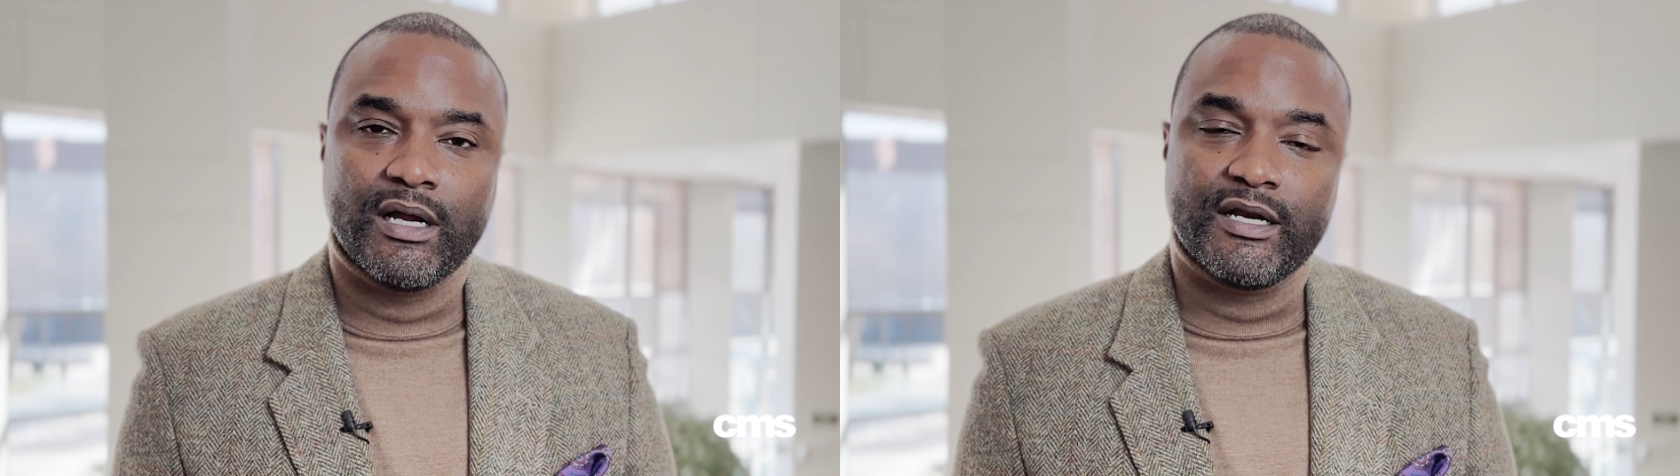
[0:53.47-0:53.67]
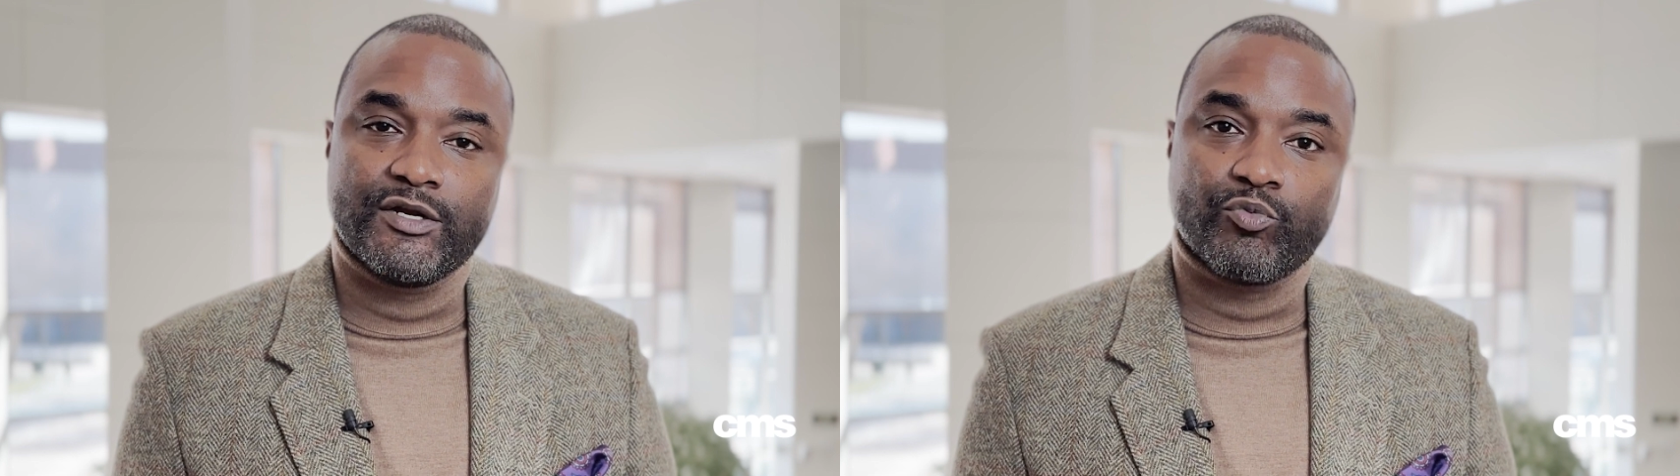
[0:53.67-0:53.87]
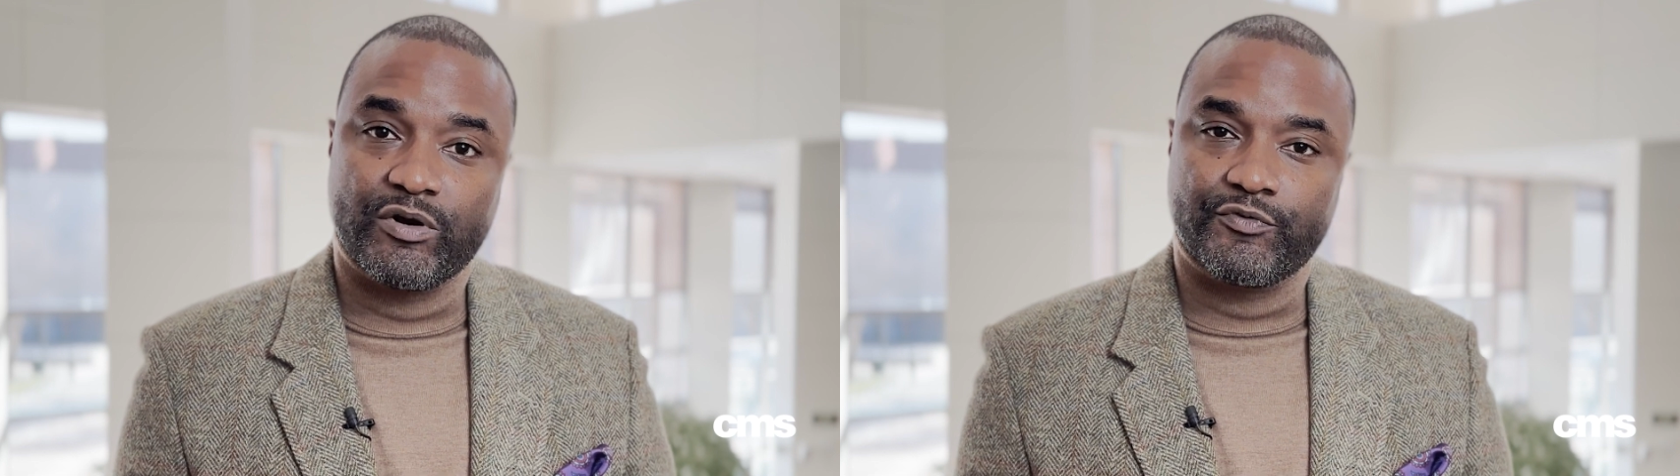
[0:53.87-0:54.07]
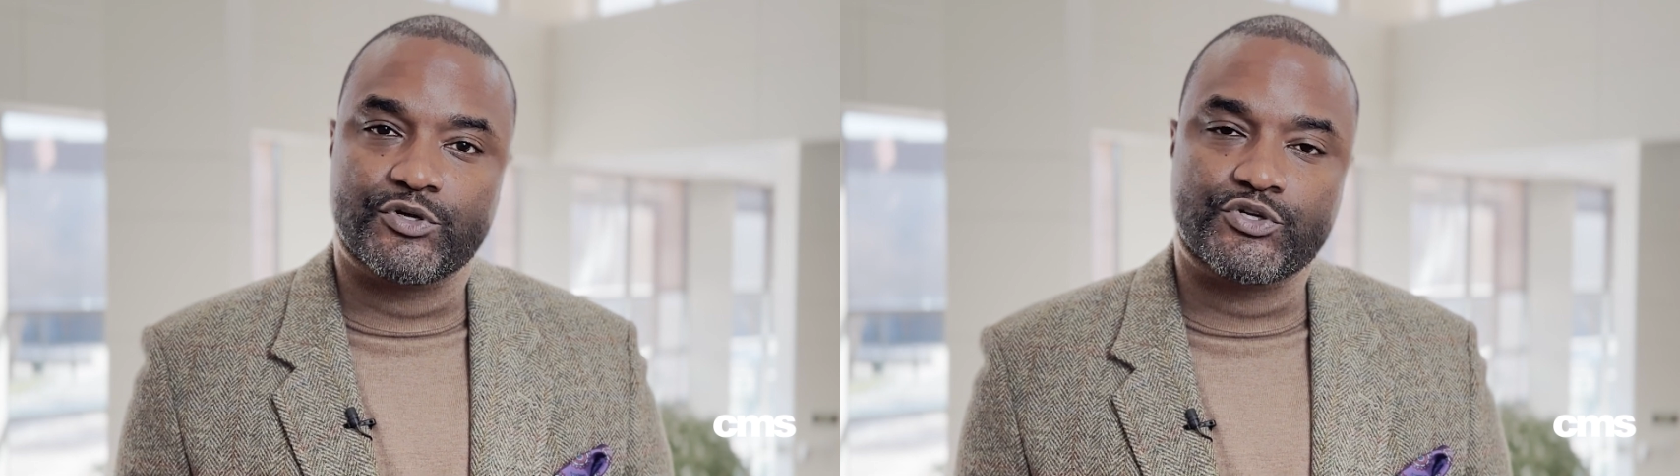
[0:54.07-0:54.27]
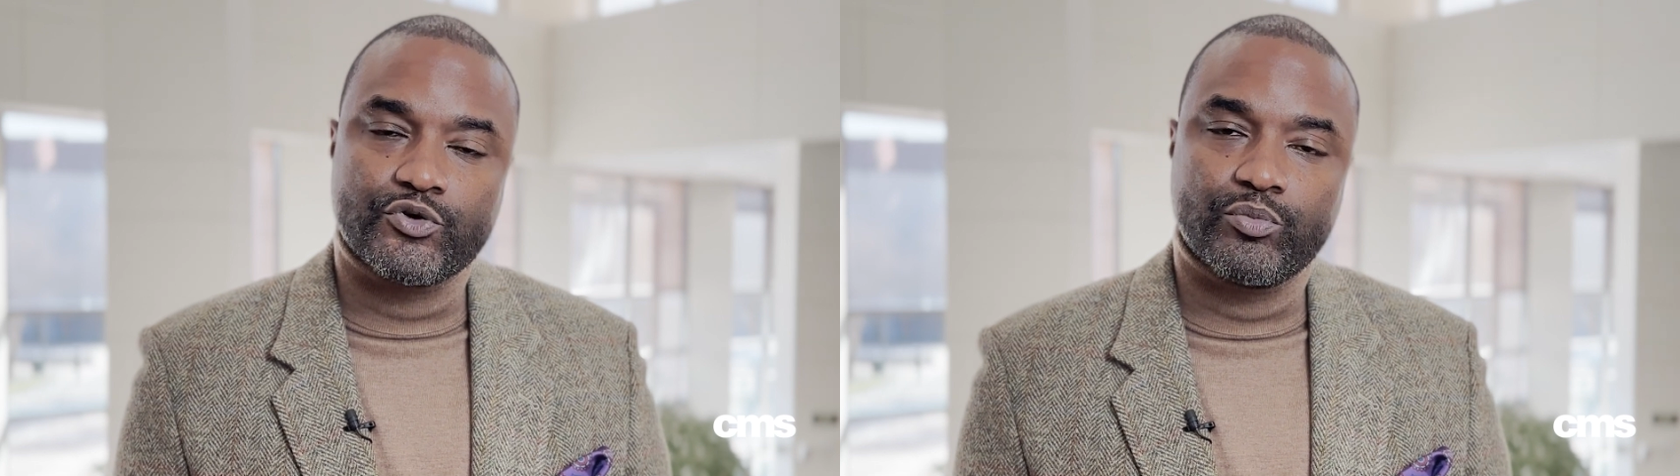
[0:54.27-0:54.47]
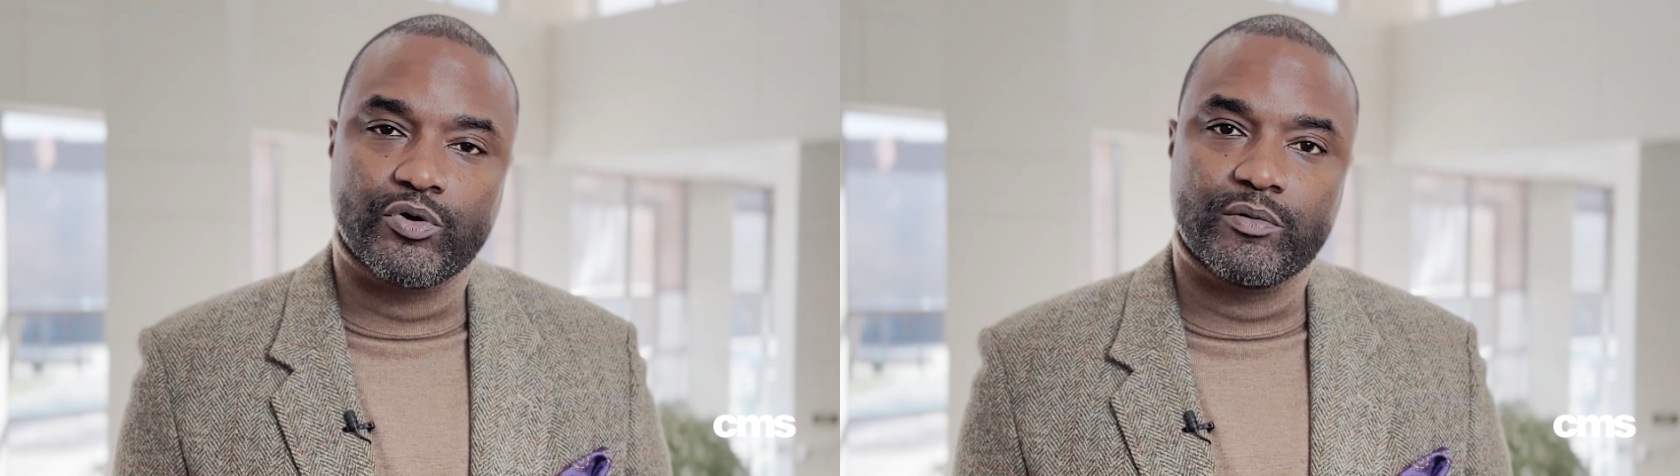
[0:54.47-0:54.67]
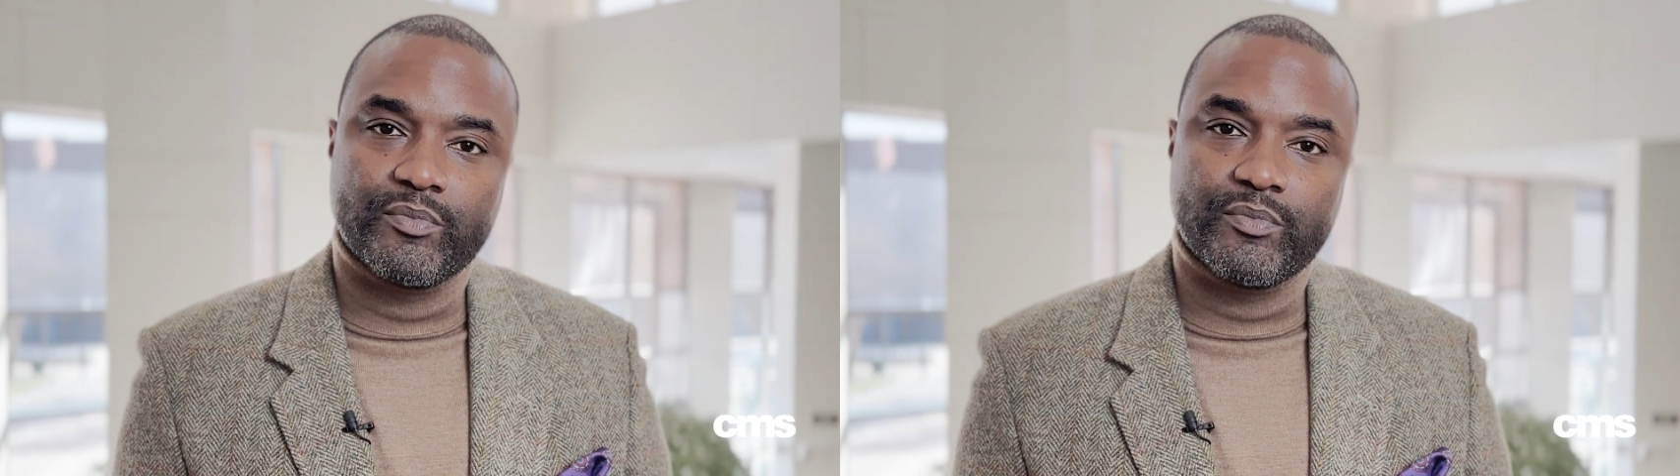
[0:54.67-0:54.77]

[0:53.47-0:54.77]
and to run for the school board,